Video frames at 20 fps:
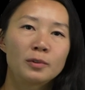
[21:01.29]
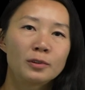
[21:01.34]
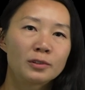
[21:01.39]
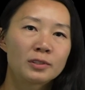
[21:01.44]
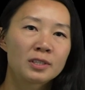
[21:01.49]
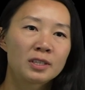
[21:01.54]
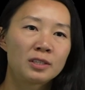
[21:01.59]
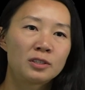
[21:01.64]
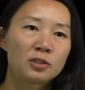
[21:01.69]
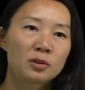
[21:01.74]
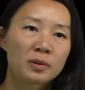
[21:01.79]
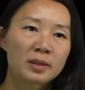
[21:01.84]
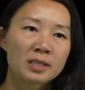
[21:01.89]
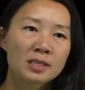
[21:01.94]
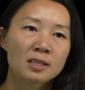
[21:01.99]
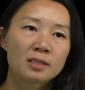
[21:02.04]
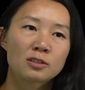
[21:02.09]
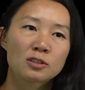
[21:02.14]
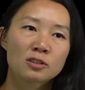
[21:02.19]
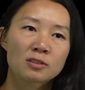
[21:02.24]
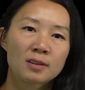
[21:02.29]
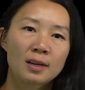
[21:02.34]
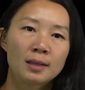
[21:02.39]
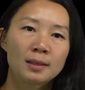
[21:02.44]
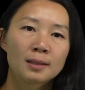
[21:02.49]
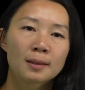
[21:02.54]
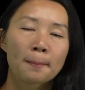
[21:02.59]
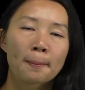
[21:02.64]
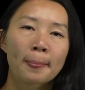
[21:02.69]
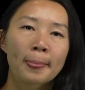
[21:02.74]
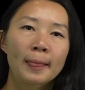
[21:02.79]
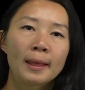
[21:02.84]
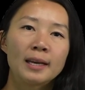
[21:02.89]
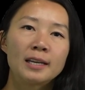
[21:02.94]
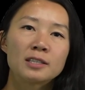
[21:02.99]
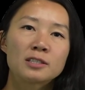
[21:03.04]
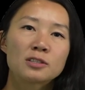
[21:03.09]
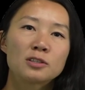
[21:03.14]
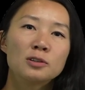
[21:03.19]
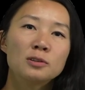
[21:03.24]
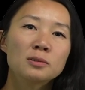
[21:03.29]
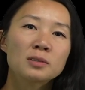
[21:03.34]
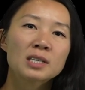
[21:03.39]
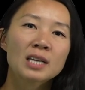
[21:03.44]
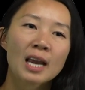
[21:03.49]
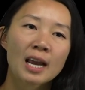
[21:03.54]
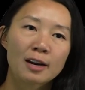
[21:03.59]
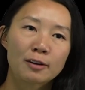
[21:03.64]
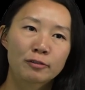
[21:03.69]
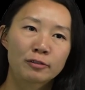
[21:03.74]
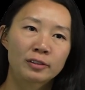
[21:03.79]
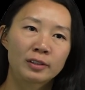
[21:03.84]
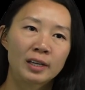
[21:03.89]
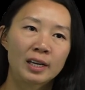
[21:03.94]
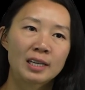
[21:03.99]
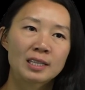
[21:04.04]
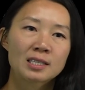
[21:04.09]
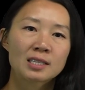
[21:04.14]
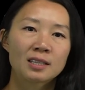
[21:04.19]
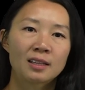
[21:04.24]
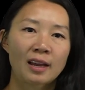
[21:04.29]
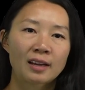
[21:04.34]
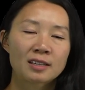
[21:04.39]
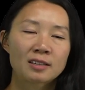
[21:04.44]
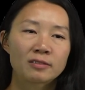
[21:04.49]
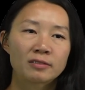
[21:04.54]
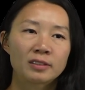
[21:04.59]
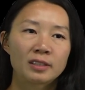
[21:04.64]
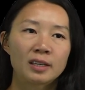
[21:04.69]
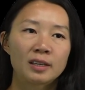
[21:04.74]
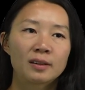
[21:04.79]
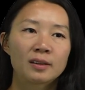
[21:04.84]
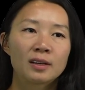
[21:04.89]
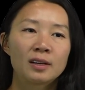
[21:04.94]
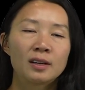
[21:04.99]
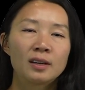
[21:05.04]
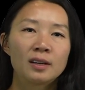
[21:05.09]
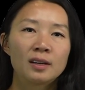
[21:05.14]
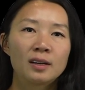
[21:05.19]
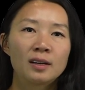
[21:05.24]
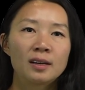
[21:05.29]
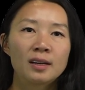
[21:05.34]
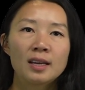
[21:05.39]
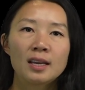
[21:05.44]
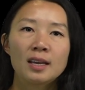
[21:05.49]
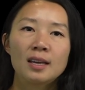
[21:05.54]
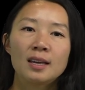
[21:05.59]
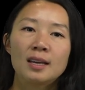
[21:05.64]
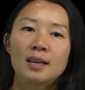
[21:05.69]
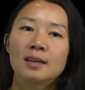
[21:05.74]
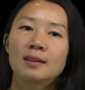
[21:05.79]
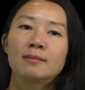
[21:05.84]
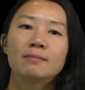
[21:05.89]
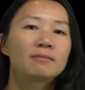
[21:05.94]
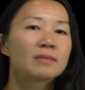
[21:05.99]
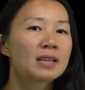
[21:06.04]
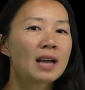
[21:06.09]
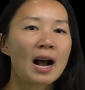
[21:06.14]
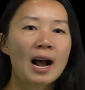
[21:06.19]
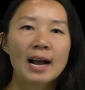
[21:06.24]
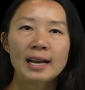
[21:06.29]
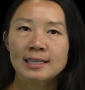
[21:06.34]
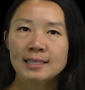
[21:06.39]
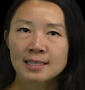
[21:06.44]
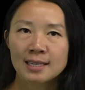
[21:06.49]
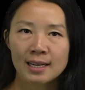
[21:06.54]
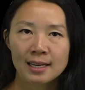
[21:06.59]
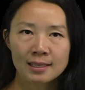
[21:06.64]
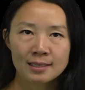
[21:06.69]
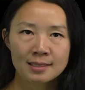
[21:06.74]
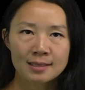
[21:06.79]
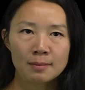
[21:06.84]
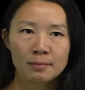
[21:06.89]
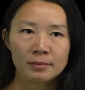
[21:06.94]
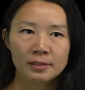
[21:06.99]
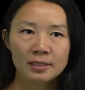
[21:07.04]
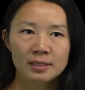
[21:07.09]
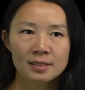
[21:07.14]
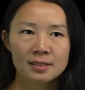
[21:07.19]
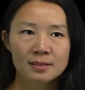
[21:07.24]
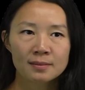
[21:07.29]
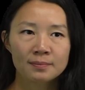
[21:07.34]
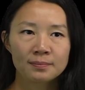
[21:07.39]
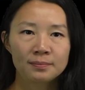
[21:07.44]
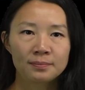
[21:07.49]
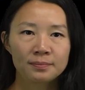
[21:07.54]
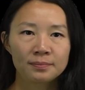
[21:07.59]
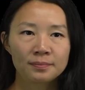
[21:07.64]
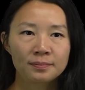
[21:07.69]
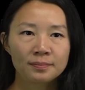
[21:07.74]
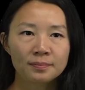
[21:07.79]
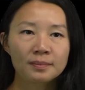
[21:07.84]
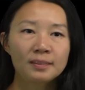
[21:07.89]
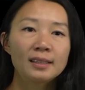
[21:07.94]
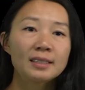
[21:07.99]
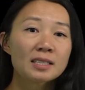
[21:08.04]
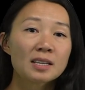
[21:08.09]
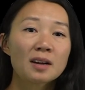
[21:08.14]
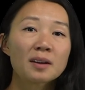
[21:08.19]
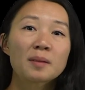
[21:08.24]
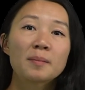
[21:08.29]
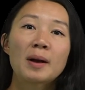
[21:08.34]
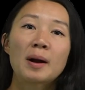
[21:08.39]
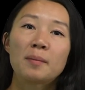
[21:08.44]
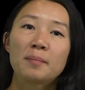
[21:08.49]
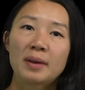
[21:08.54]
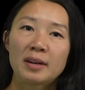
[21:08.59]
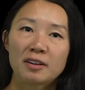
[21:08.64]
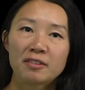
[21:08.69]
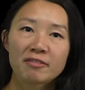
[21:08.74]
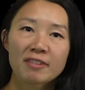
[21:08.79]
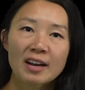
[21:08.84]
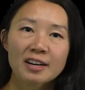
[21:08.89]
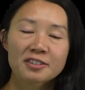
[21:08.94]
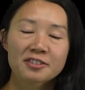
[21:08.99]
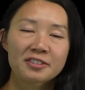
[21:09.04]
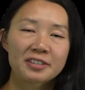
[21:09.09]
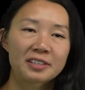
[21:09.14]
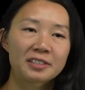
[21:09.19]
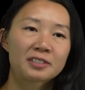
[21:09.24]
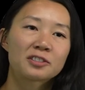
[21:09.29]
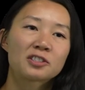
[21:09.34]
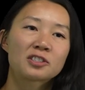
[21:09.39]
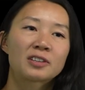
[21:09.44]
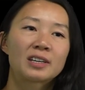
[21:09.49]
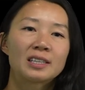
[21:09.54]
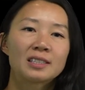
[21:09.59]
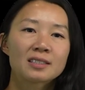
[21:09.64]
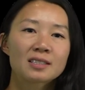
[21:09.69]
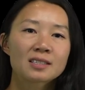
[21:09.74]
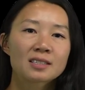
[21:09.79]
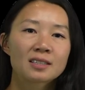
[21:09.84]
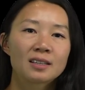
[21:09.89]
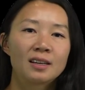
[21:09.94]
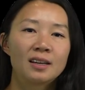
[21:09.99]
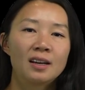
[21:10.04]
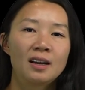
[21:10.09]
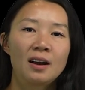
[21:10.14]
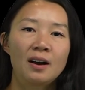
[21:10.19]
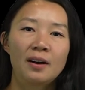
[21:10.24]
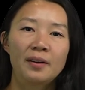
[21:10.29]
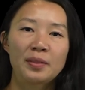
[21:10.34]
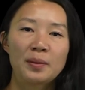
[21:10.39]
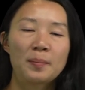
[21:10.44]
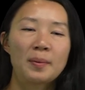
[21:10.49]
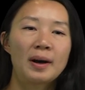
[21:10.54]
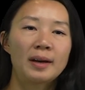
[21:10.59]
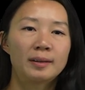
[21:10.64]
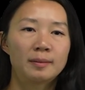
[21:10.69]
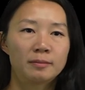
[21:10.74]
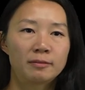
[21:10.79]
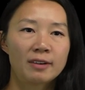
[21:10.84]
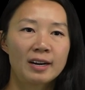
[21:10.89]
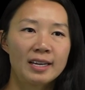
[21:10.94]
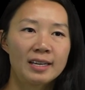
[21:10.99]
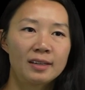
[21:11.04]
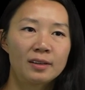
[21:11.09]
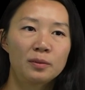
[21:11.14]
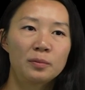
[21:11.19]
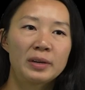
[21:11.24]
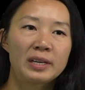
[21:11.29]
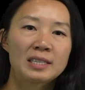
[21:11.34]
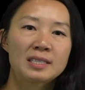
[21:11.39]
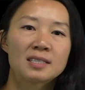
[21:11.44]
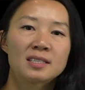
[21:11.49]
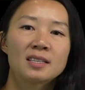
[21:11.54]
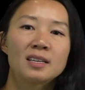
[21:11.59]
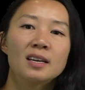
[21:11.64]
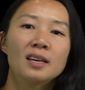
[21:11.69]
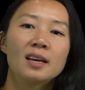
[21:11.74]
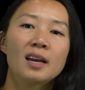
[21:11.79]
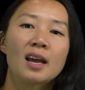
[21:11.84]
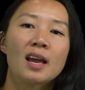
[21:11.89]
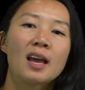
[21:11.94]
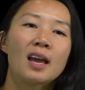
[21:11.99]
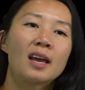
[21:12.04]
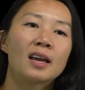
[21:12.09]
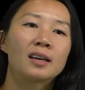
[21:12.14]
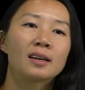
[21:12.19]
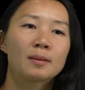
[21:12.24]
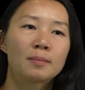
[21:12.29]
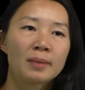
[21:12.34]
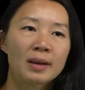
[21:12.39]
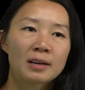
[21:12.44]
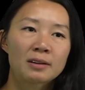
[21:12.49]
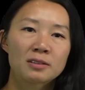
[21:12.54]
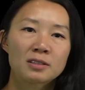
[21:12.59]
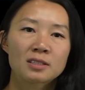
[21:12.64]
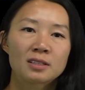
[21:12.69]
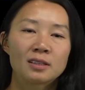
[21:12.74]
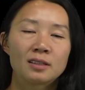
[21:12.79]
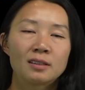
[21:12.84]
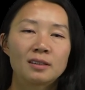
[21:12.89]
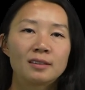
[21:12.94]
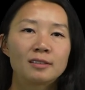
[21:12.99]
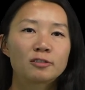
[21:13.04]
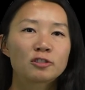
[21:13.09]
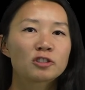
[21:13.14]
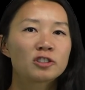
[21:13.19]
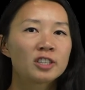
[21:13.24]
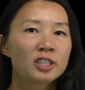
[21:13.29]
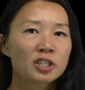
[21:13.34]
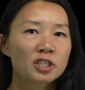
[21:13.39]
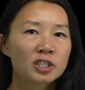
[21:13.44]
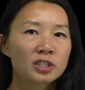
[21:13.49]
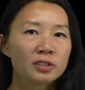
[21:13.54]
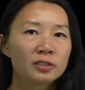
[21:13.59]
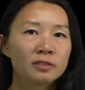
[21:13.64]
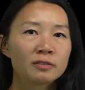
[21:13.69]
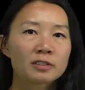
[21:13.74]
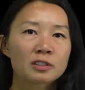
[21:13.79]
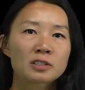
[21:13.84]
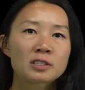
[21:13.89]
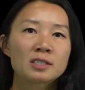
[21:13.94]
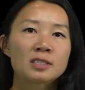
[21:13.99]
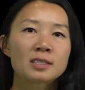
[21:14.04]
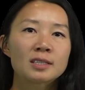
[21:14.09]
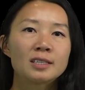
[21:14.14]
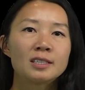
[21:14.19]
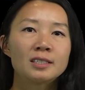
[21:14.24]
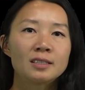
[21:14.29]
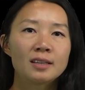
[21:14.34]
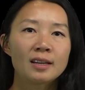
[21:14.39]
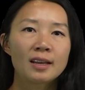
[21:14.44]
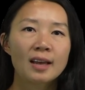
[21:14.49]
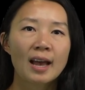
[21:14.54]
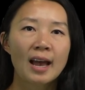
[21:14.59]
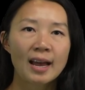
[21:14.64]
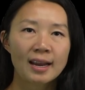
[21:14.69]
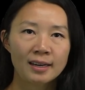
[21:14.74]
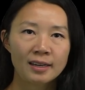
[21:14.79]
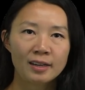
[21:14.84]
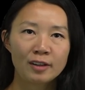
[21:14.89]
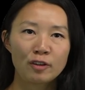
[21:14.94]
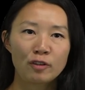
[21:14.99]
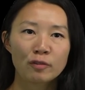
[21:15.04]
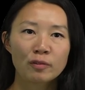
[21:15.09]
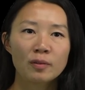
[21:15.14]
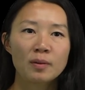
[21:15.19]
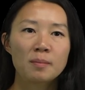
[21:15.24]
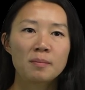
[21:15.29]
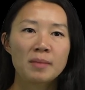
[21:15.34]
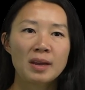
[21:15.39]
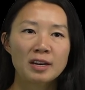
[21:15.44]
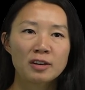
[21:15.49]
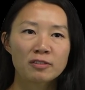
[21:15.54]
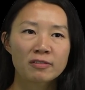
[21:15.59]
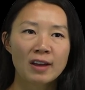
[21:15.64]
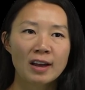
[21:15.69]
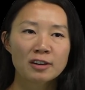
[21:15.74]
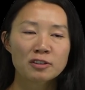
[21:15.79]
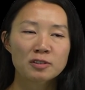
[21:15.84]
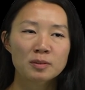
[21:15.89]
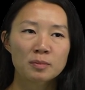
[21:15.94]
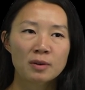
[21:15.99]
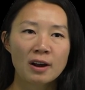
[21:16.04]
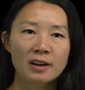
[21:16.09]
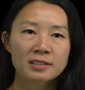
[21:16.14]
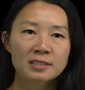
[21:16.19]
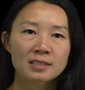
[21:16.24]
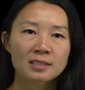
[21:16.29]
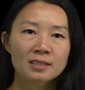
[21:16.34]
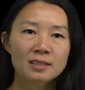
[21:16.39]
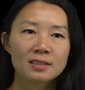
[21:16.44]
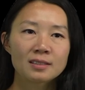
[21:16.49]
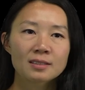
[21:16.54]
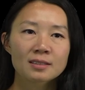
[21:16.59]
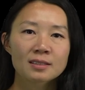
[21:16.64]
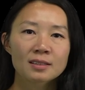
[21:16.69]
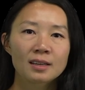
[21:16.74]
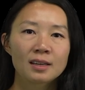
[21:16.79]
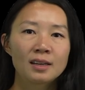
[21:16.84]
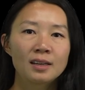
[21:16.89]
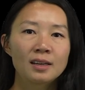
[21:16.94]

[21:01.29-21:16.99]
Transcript: bolted joints in strength, it's used carefully and selectively in high-stake assemblies. Let's talk about manufacturing constraints. On the bottom right, we can see a comparison of traditional versus additive manufacturing processes.